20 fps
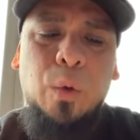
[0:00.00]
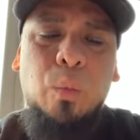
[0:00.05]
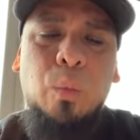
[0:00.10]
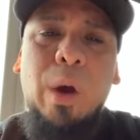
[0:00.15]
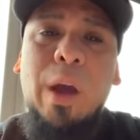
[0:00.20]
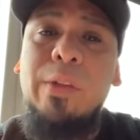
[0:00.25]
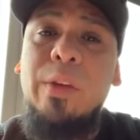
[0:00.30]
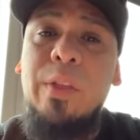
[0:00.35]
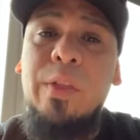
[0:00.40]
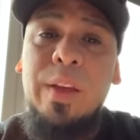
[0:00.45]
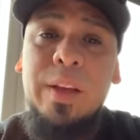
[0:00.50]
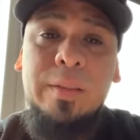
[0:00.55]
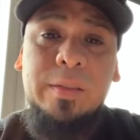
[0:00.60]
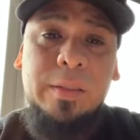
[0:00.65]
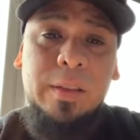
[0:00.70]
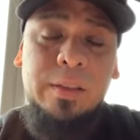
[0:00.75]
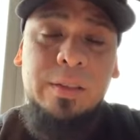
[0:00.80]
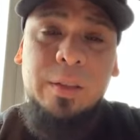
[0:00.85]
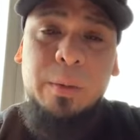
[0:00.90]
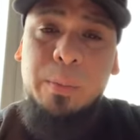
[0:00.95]
Whether
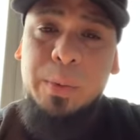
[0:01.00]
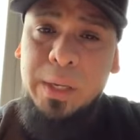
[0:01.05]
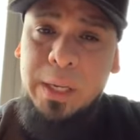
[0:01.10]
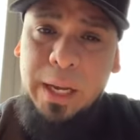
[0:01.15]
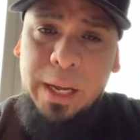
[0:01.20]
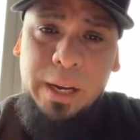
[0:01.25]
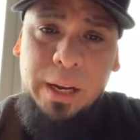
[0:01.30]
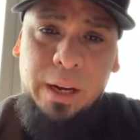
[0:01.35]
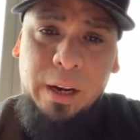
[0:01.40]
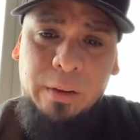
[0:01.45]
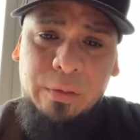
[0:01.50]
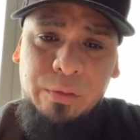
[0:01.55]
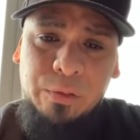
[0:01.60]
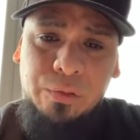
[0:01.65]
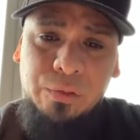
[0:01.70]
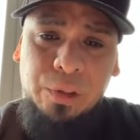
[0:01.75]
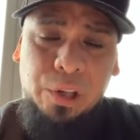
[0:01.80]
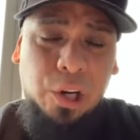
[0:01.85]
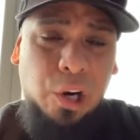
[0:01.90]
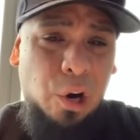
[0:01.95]
this is the beginning of
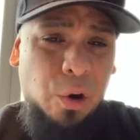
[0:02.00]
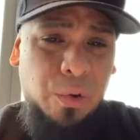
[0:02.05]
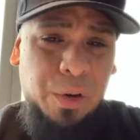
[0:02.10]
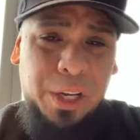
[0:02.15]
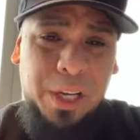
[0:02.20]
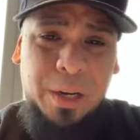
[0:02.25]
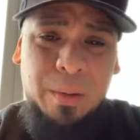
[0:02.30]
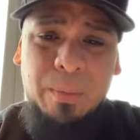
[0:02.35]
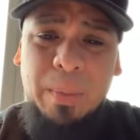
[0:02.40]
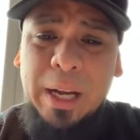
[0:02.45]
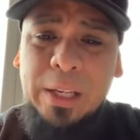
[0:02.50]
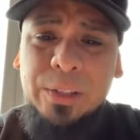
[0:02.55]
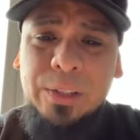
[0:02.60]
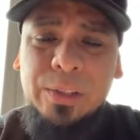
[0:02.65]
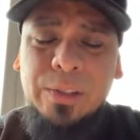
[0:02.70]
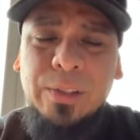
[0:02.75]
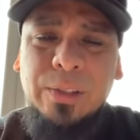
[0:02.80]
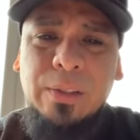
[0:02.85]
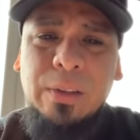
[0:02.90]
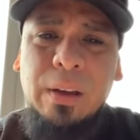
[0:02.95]
draconian
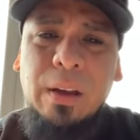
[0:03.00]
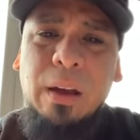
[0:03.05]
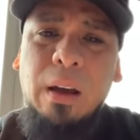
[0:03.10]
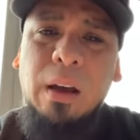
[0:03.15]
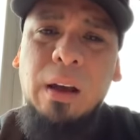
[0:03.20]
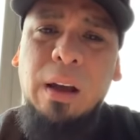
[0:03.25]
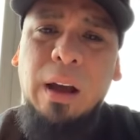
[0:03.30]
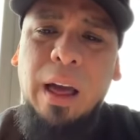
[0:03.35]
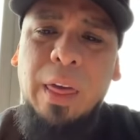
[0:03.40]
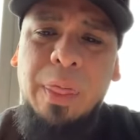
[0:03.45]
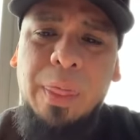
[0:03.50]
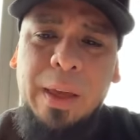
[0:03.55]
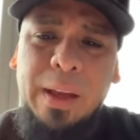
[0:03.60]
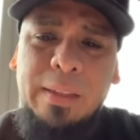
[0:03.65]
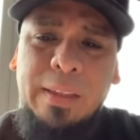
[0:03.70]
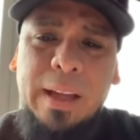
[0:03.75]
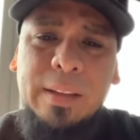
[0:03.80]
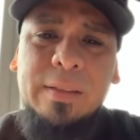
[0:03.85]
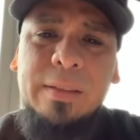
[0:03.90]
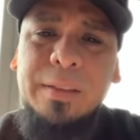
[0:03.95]
measures, I
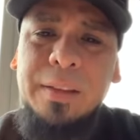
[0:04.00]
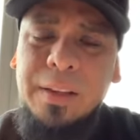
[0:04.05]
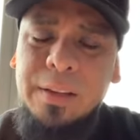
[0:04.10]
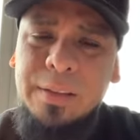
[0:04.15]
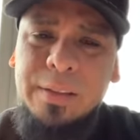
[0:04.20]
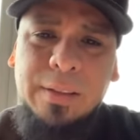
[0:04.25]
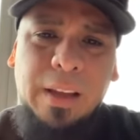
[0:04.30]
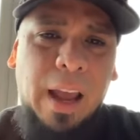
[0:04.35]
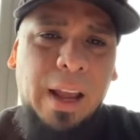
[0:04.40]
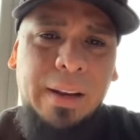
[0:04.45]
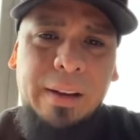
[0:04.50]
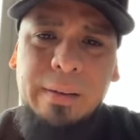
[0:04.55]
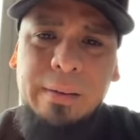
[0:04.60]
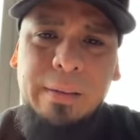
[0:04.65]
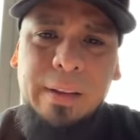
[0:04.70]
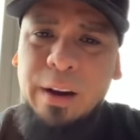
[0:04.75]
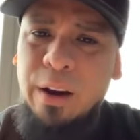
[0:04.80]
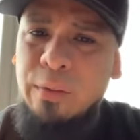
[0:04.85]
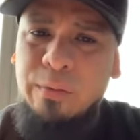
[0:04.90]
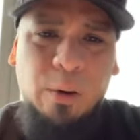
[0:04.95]
think that's nearsighted.
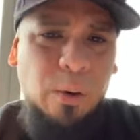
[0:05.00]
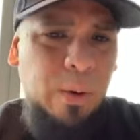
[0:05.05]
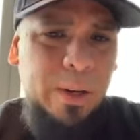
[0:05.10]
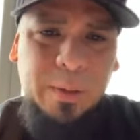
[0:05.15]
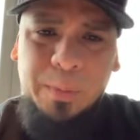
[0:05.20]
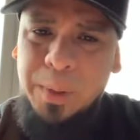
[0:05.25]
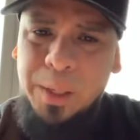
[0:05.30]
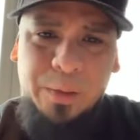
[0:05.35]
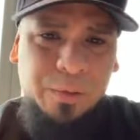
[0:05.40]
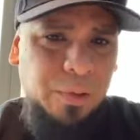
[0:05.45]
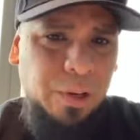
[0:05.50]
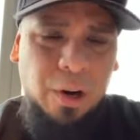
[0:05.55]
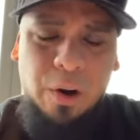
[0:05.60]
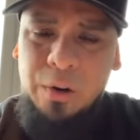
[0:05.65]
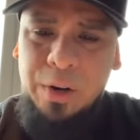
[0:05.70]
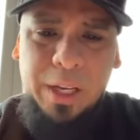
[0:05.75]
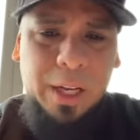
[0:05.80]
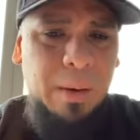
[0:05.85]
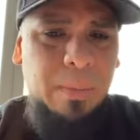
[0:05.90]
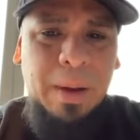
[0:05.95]
There have always been
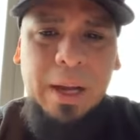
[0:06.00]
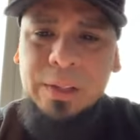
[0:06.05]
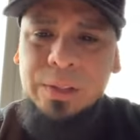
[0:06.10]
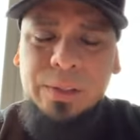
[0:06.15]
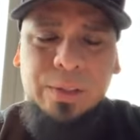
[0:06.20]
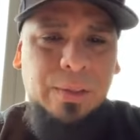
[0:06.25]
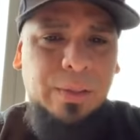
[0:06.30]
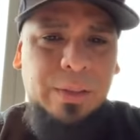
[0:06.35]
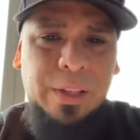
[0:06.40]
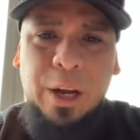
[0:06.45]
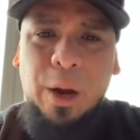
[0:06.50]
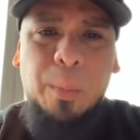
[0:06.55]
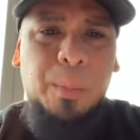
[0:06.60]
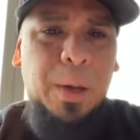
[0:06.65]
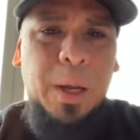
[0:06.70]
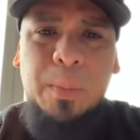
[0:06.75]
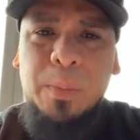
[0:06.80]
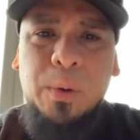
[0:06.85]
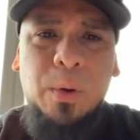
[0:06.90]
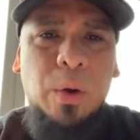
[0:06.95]
draconian measures. There are
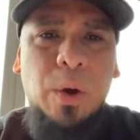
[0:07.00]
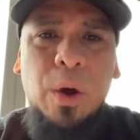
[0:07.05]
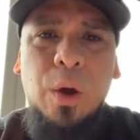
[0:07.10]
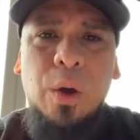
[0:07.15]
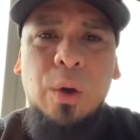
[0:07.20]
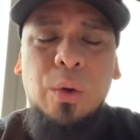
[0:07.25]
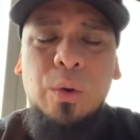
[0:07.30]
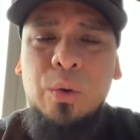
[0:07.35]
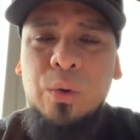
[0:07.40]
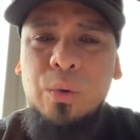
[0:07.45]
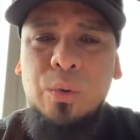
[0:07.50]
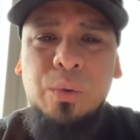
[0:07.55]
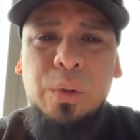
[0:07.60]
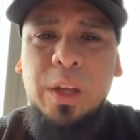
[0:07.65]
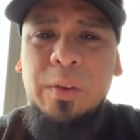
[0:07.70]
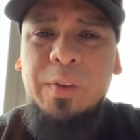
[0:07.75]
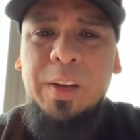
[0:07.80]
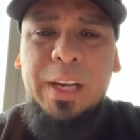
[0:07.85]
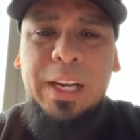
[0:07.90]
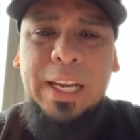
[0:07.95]
people who
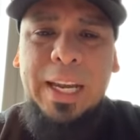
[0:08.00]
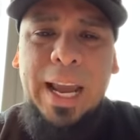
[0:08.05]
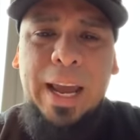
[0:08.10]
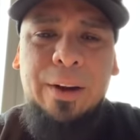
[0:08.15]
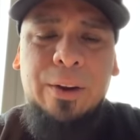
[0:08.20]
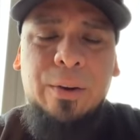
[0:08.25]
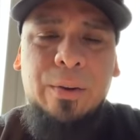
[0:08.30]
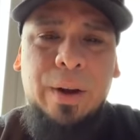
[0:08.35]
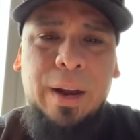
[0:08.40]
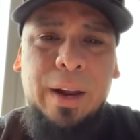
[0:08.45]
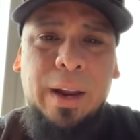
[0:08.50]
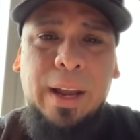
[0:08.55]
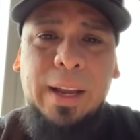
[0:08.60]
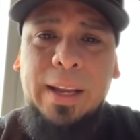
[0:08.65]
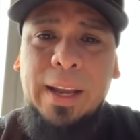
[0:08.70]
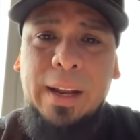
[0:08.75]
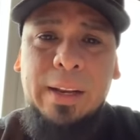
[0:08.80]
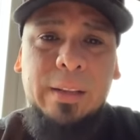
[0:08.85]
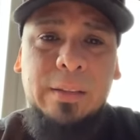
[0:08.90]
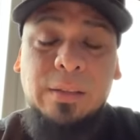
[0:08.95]
live in a ghetto, and I
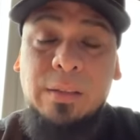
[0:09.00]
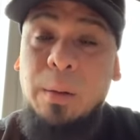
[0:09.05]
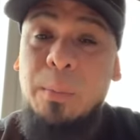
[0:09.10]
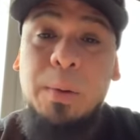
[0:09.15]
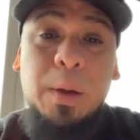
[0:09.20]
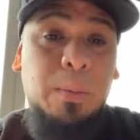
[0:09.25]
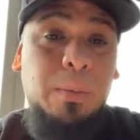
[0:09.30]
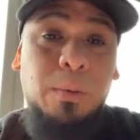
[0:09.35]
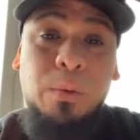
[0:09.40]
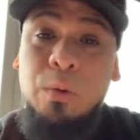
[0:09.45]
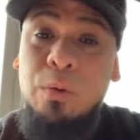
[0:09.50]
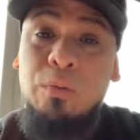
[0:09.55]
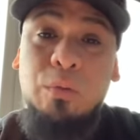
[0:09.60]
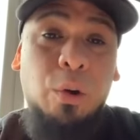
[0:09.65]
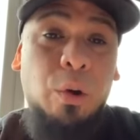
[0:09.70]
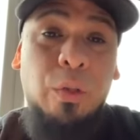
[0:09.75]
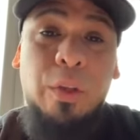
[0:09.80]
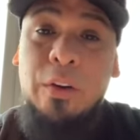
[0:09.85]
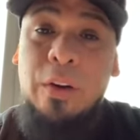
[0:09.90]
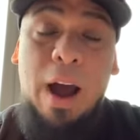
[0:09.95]
get it, some people will
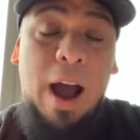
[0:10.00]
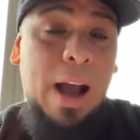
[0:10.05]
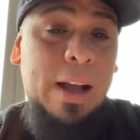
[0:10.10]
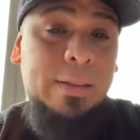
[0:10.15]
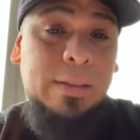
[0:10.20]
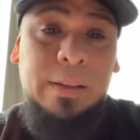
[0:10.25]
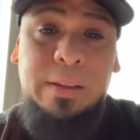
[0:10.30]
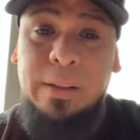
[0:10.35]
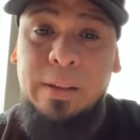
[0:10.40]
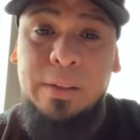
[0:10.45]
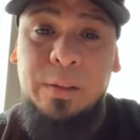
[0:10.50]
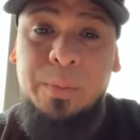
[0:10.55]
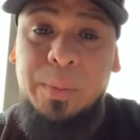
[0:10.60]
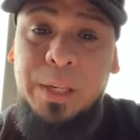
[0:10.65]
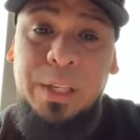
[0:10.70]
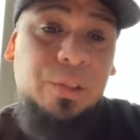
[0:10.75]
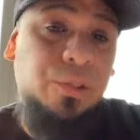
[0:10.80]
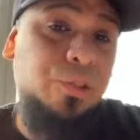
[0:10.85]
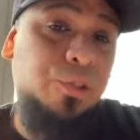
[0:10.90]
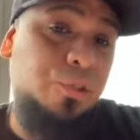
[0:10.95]
roll their eyes at this,
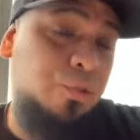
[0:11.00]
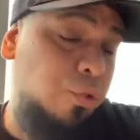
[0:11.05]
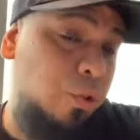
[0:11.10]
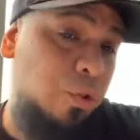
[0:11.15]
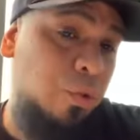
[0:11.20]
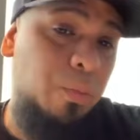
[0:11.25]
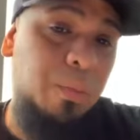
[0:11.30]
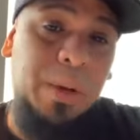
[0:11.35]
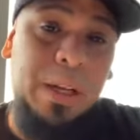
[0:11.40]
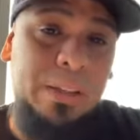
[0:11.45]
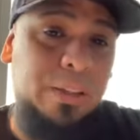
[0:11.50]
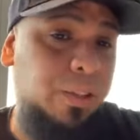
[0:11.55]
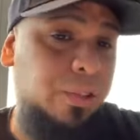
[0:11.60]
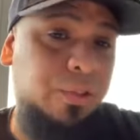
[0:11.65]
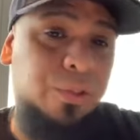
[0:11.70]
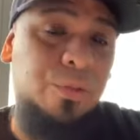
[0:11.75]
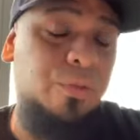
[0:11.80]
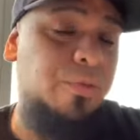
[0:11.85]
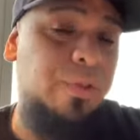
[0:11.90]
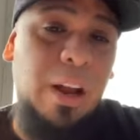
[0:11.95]
but it's true, it's
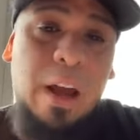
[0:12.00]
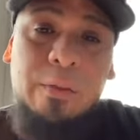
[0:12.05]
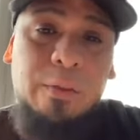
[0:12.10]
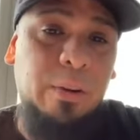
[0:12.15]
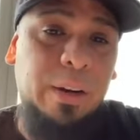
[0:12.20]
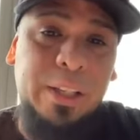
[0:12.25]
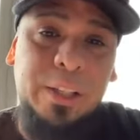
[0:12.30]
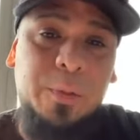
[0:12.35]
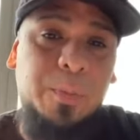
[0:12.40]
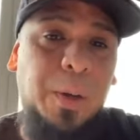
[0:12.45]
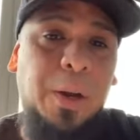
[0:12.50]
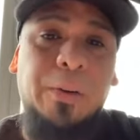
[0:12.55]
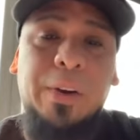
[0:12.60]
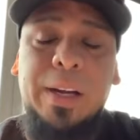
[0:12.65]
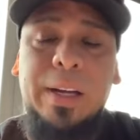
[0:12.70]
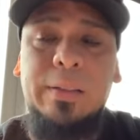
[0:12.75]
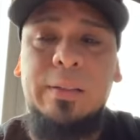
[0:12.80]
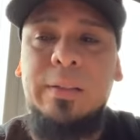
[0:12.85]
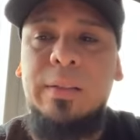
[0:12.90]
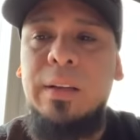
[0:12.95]
just you've never
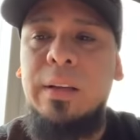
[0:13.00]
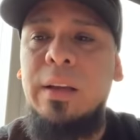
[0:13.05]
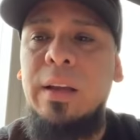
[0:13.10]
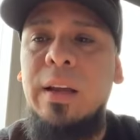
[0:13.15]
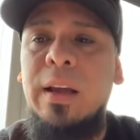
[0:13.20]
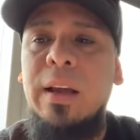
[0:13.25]
experienced it.